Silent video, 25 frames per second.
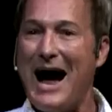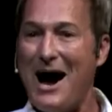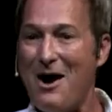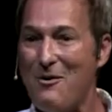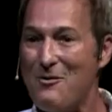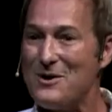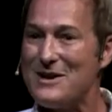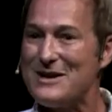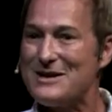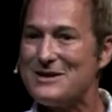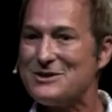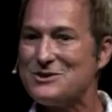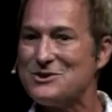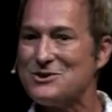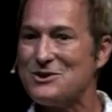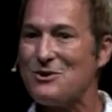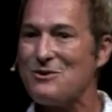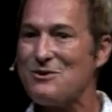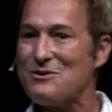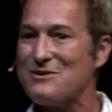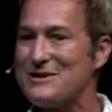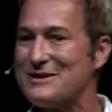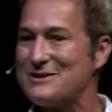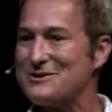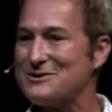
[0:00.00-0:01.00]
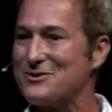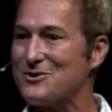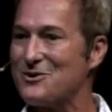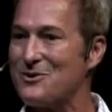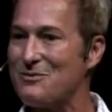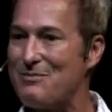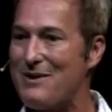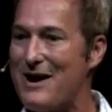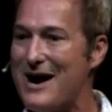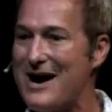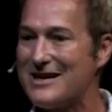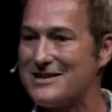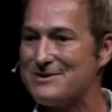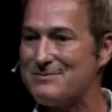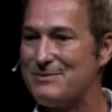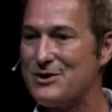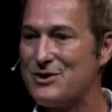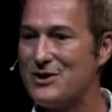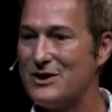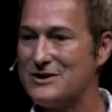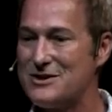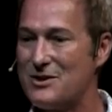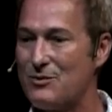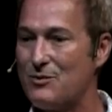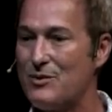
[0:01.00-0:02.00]
wanted to show you this little box
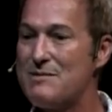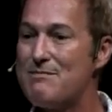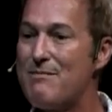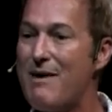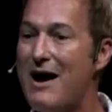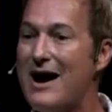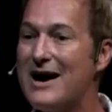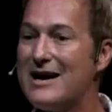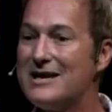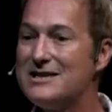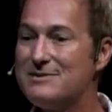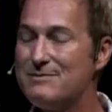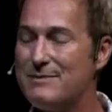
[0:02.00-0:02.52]
because it reminds